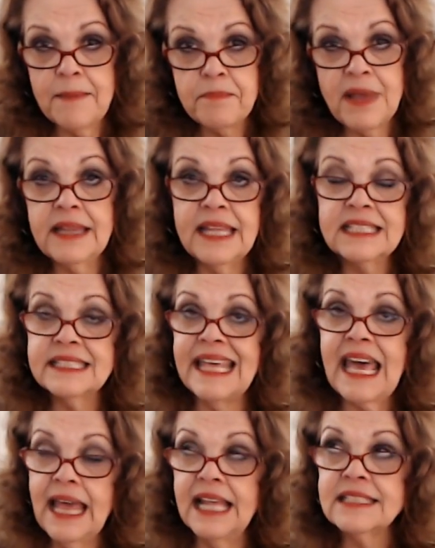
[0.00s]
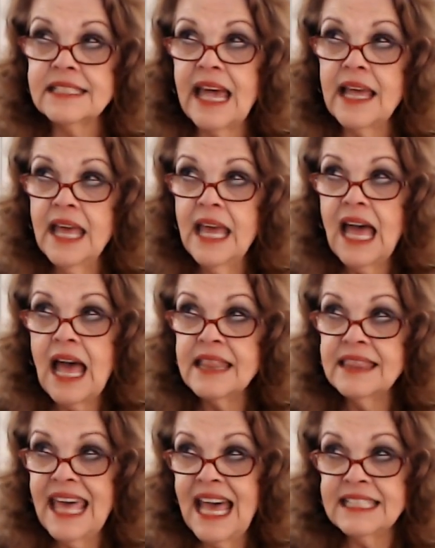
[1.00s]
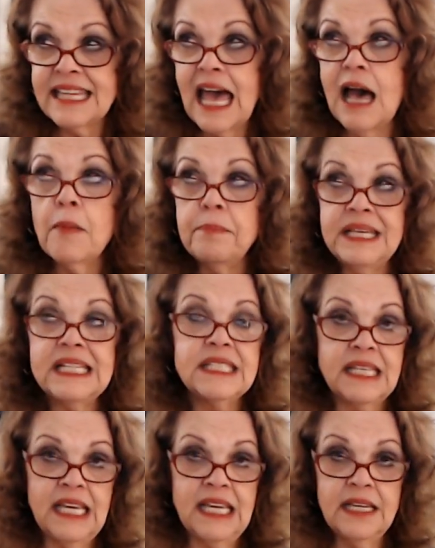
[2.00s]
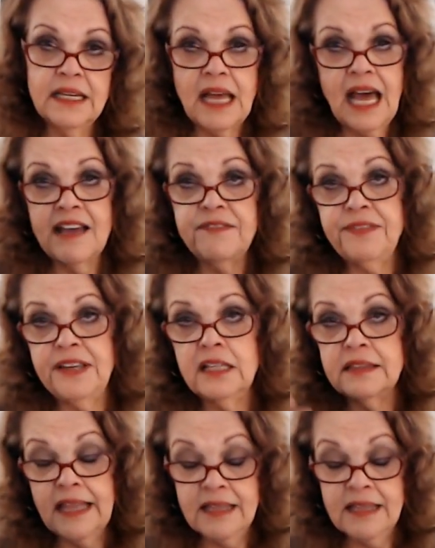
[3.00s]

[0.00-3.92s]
That's how busy I feel.